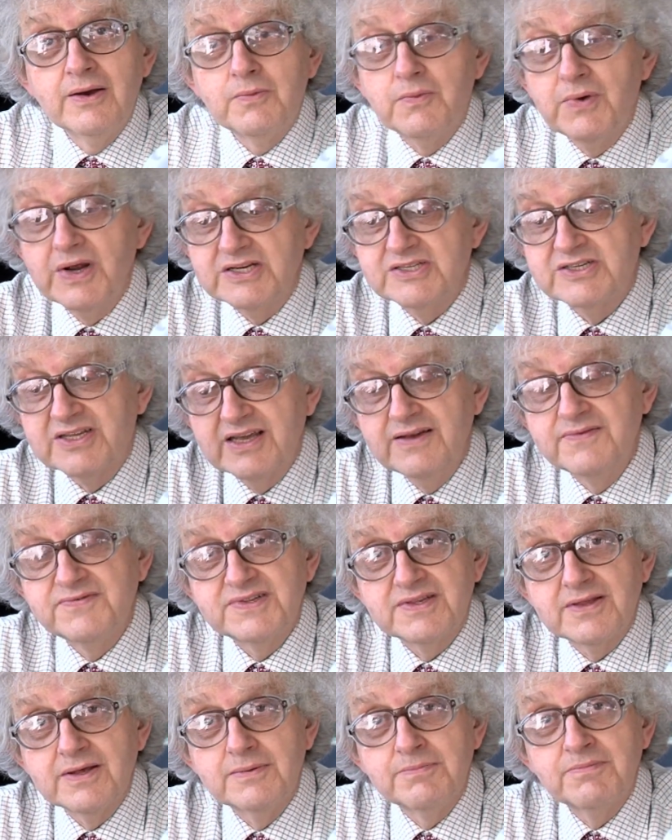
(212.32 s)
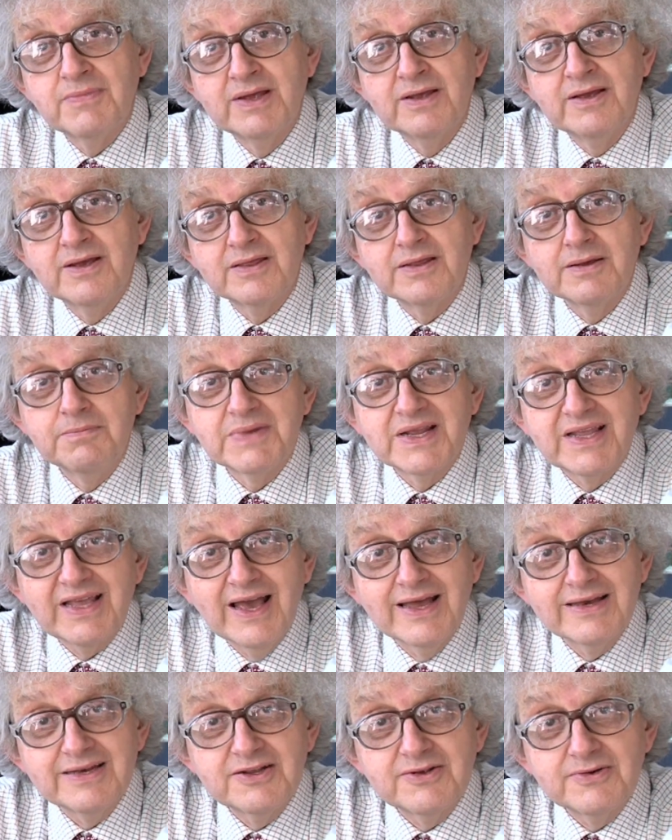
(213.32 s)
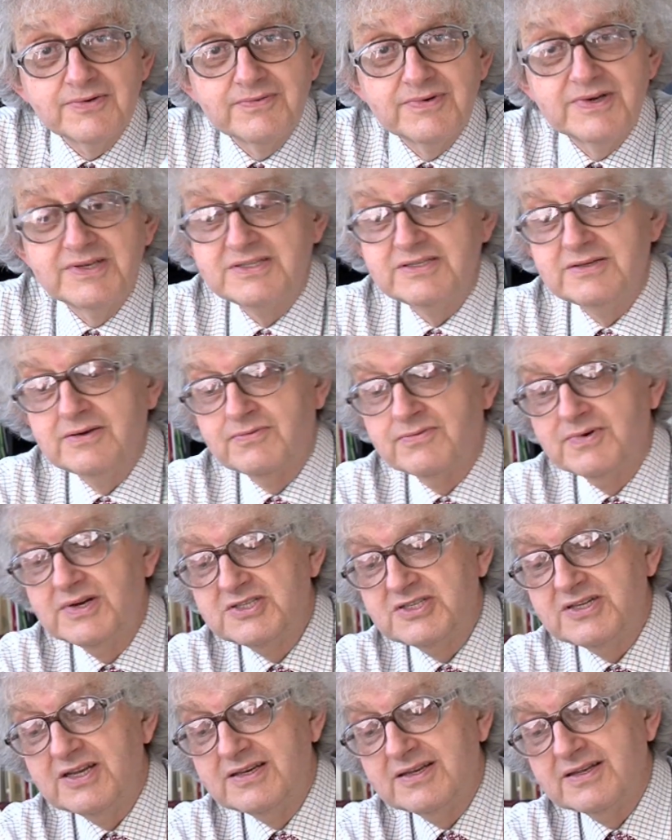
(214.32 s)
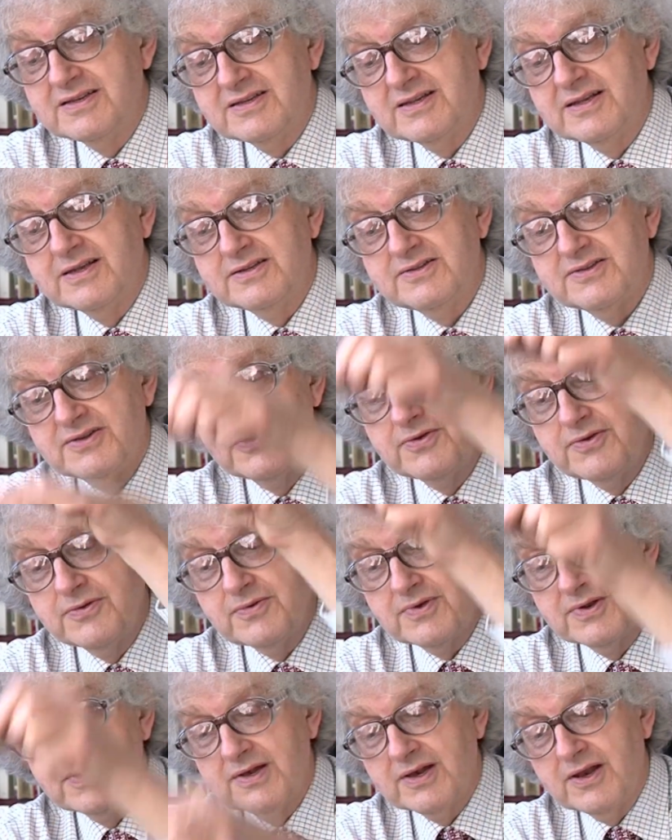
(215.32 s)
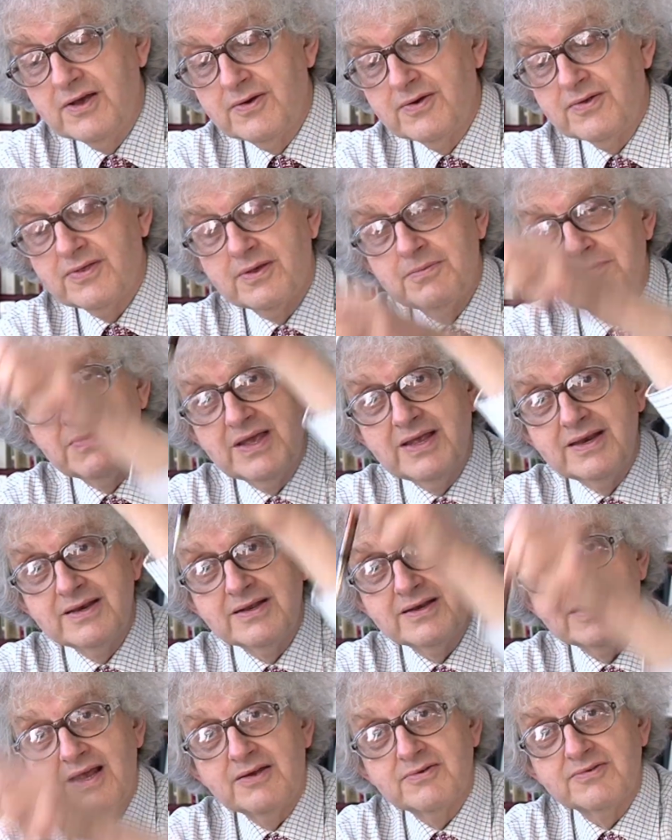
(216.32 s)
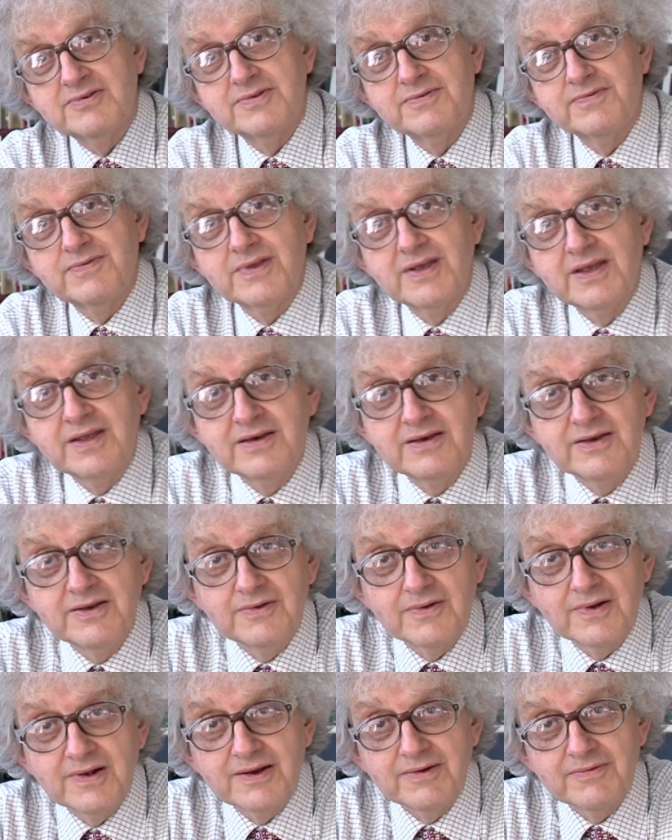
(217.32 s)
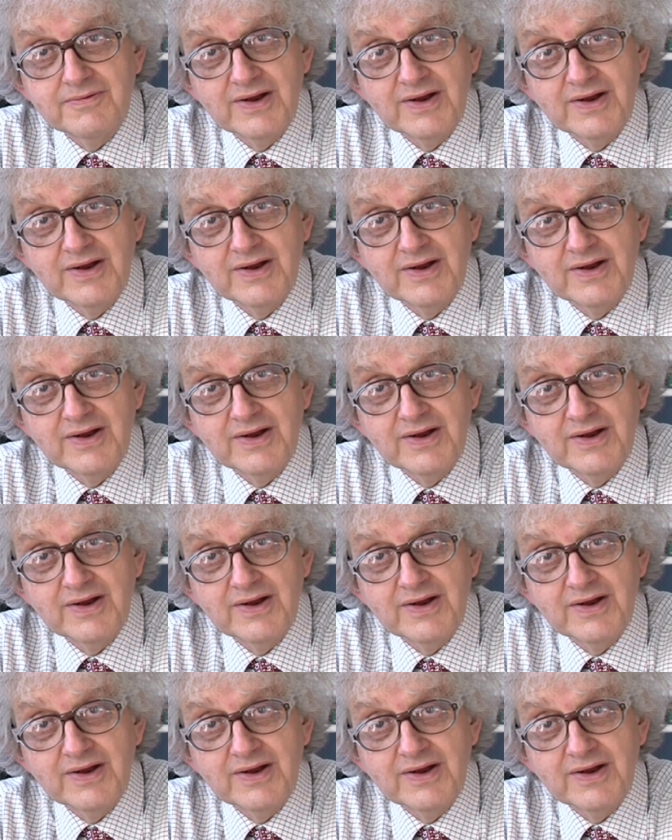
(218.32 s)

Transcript: which gives them the mechanical rigidity so you can lower them in and out of the nuclear